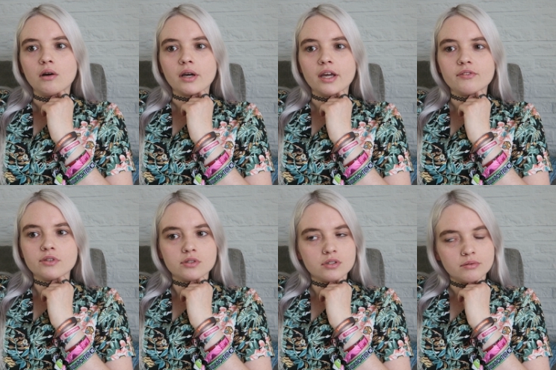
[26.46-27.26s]
okay, if
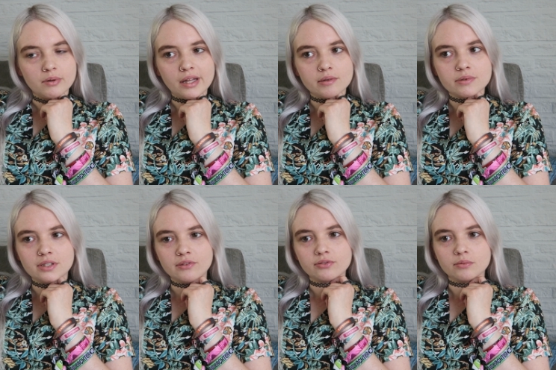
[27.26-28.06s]
it's just a random
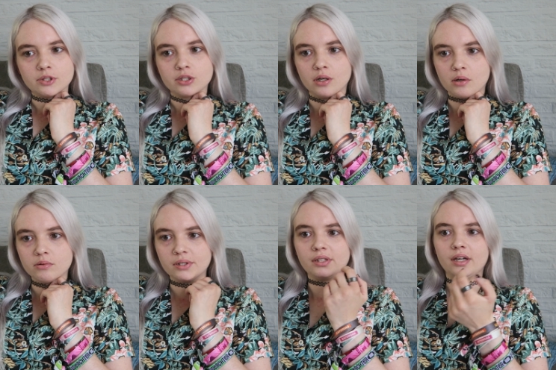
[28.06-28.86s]
scene from a
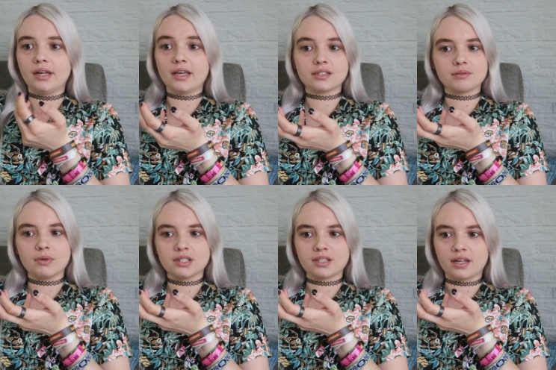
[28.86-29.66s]
show, it kind of has to
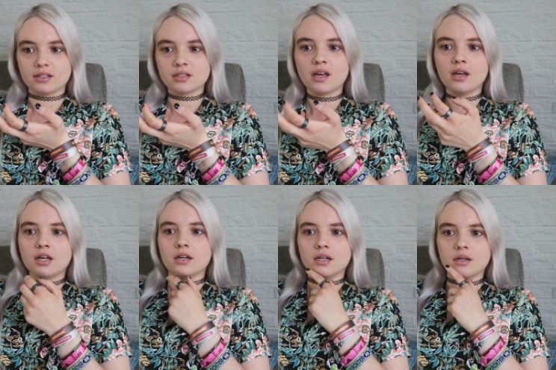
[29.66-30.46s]
make sense
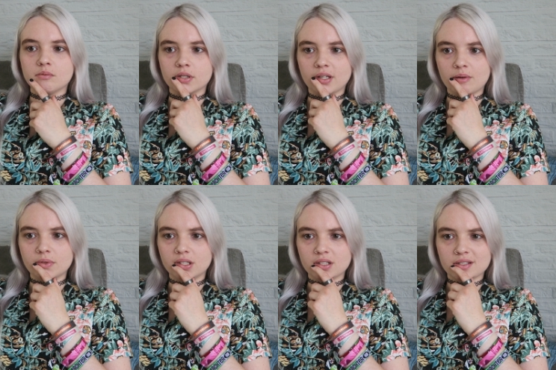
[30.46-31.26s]
uh, but I
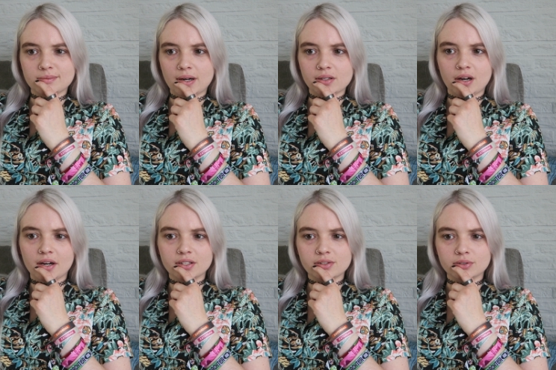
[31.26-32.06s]
mean, it's about a
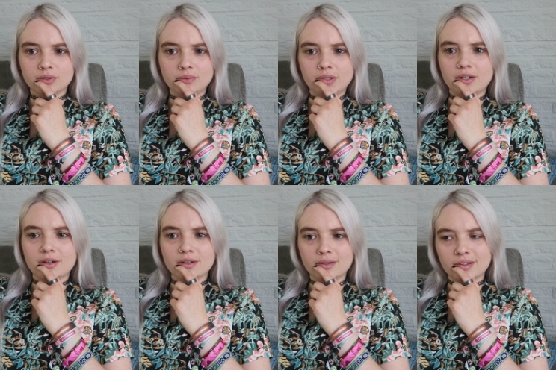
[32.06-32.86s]
high school. We
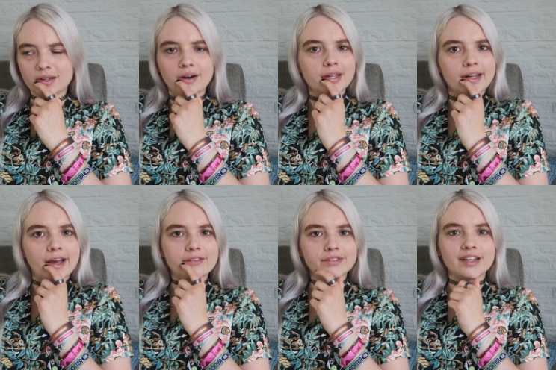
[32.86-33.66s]
all kind of
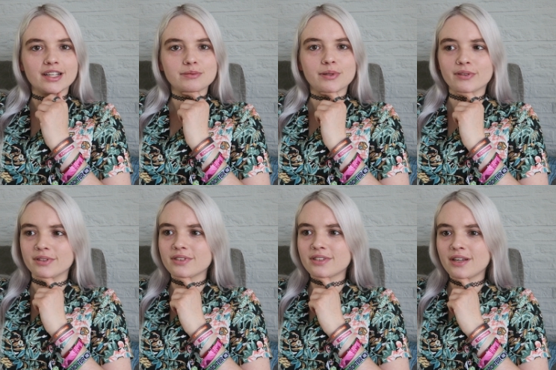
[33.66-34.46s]
have that
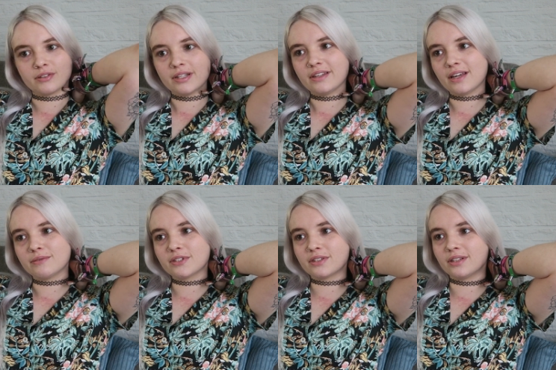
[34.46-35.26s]
experience. So I think
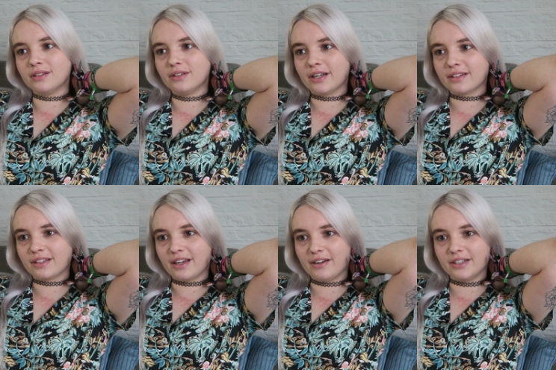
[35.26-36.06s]
I'm just gonna look at
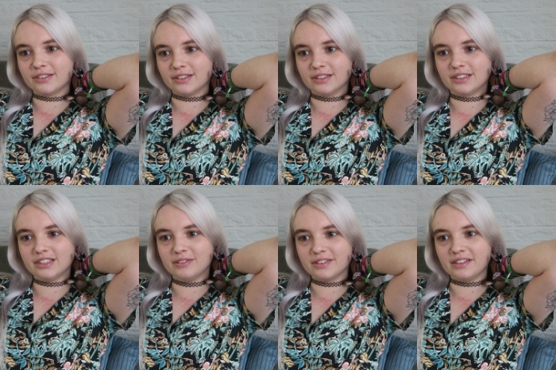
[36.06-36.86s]
the characters,
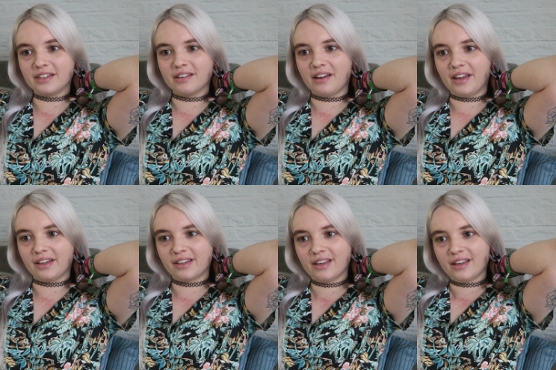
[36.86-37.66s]
see what they're
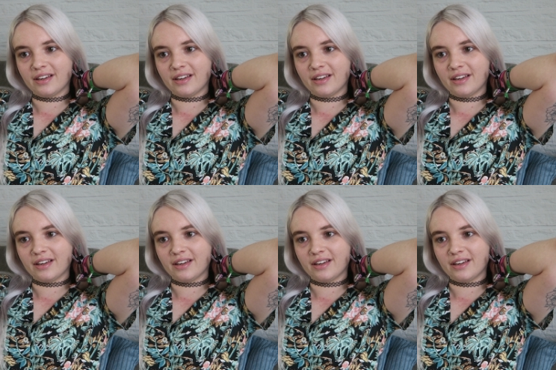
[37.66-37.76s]
like,